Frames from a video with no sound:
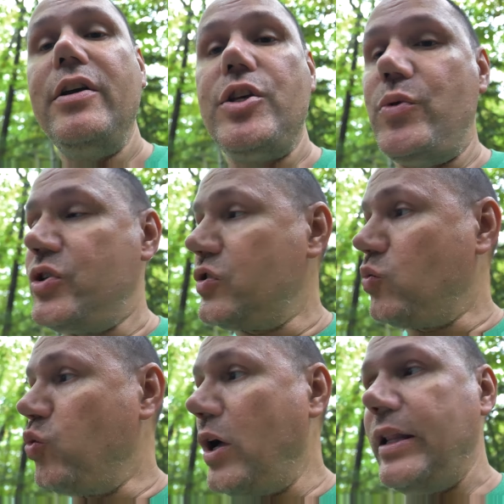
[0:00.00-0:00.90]
You would just
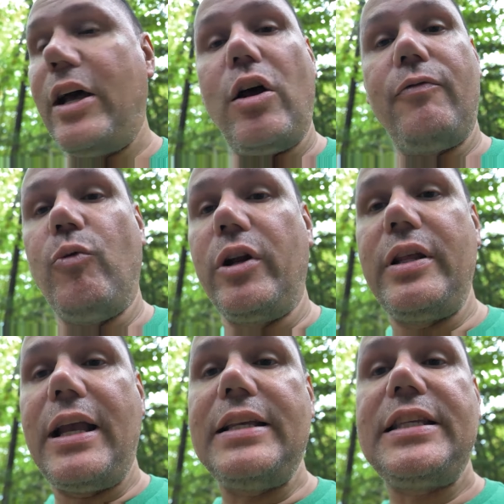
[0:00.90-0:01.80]
run that off one of
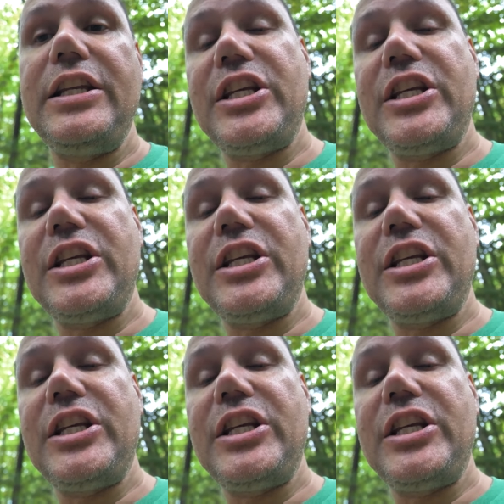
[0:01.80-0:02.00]
the AC